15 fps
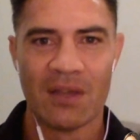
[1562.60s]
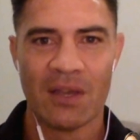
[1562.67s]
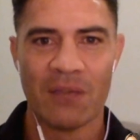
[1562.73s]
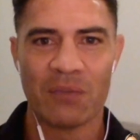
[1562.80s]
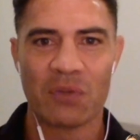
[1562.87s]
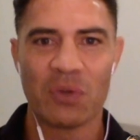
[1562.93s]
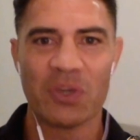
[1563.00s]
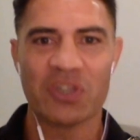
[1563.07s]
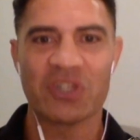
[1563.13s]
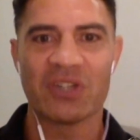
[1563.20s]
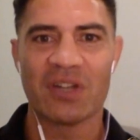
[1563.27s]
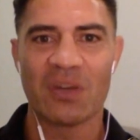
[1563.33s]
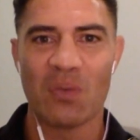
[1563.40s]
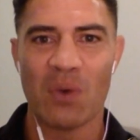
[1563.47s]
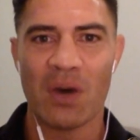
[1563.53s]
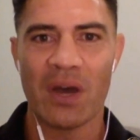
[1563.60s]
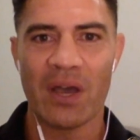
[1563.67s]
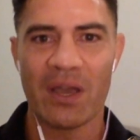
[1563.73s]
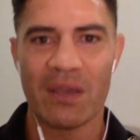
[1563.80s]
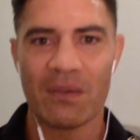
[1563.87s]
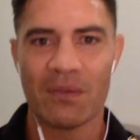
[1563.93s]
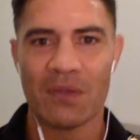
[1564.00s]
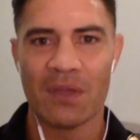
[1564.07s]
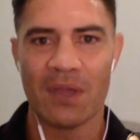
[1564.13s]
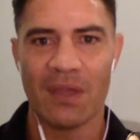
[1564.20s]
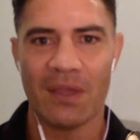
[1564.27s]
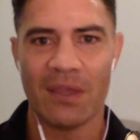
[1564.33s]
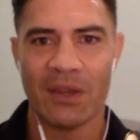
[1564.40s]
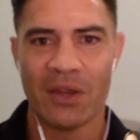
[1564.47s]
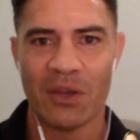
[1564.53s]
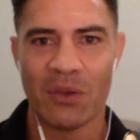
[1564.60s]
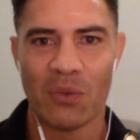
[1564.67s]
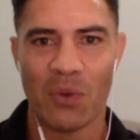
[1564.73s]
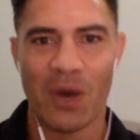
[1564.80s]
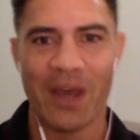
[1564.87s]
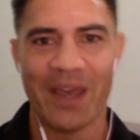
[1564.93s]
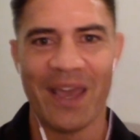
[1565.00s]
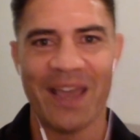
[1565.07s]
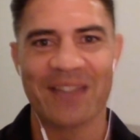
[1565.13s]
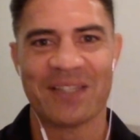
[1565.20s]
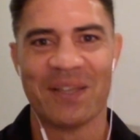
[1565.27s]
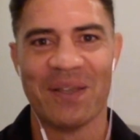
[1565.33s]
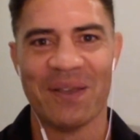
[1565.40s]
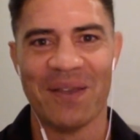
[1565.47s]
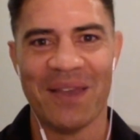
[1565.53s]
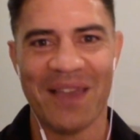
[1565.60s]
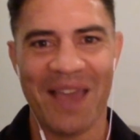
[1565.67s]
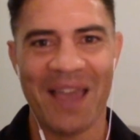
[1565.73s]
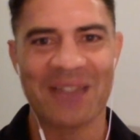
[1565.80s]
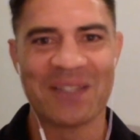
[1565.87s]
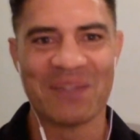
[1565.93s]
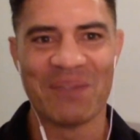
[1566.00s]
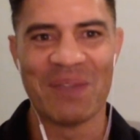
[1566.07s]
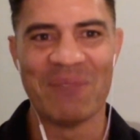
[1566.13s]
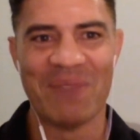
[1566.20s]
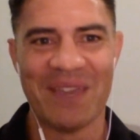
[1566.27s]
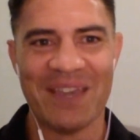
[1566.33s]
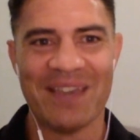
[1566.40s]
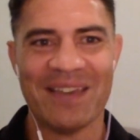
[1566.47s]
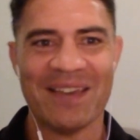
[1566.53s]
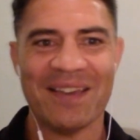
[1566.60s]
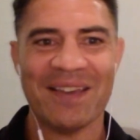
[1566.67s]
him questioning why it had to be me,